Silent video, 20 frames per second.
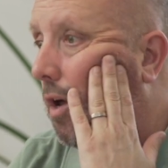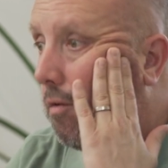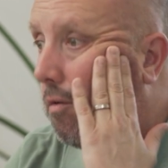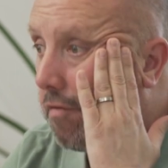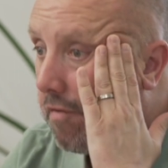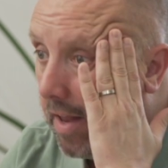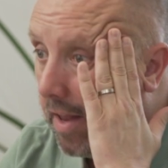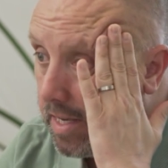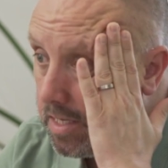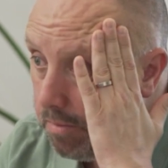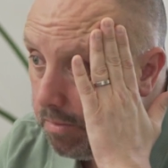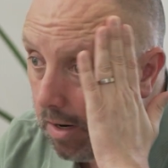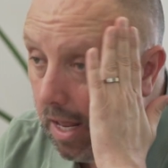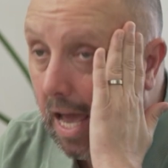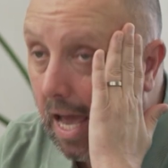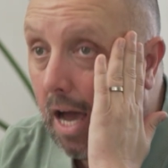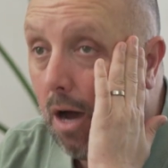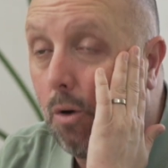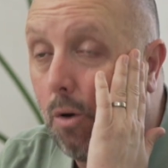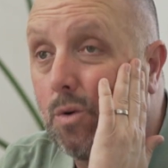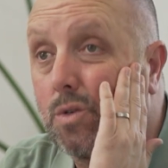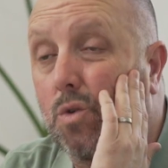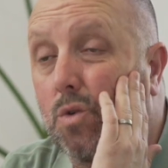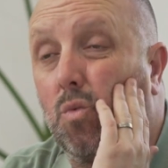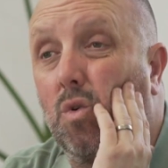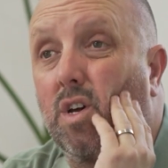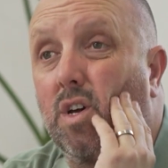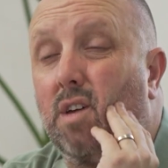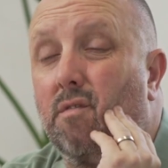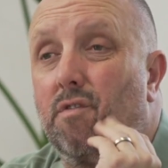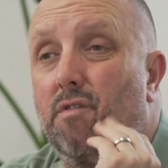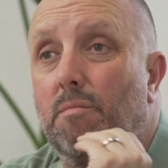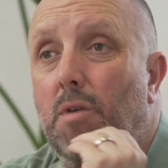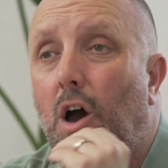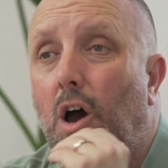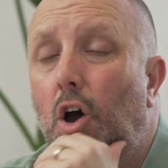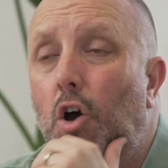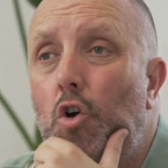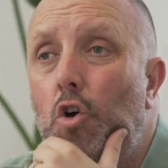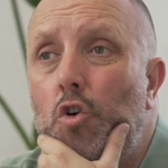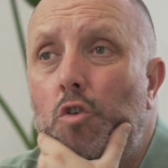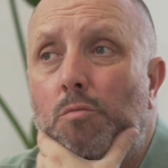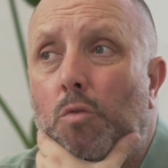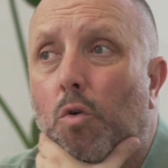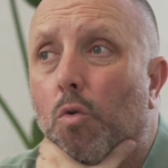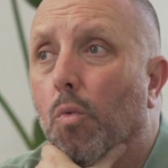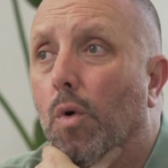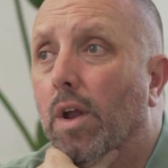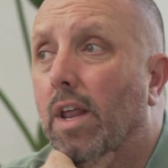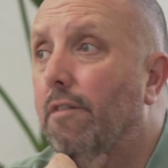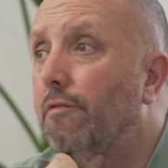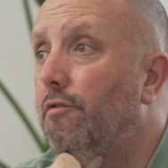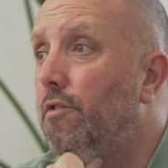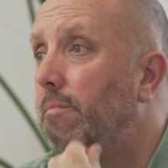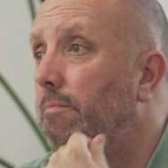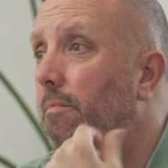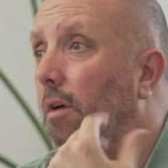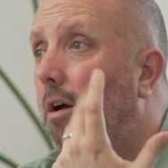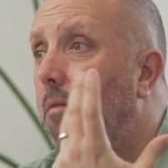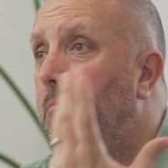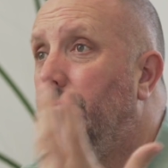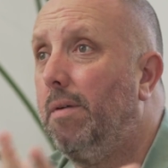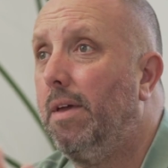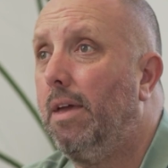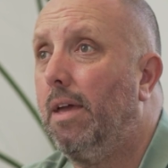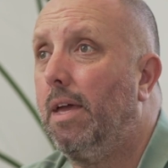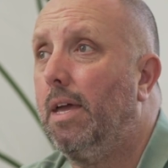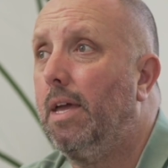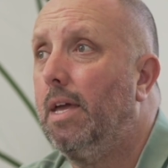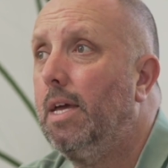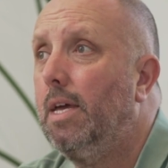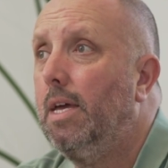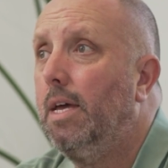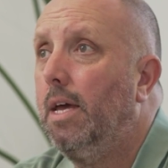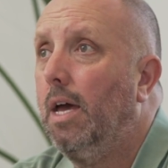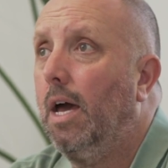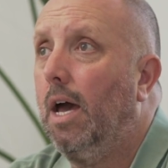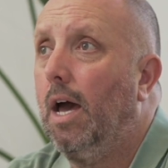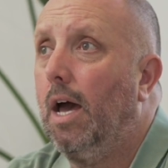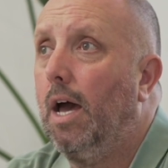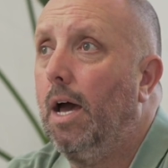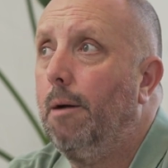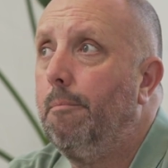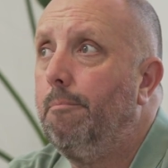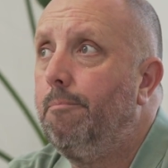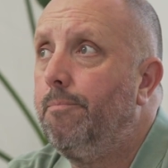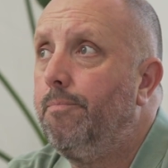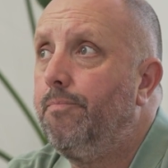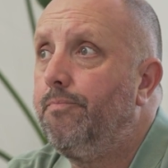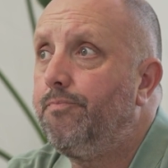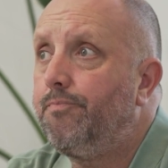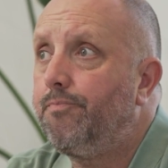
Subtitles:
flexible hours, or working from home, or whatever it might be, then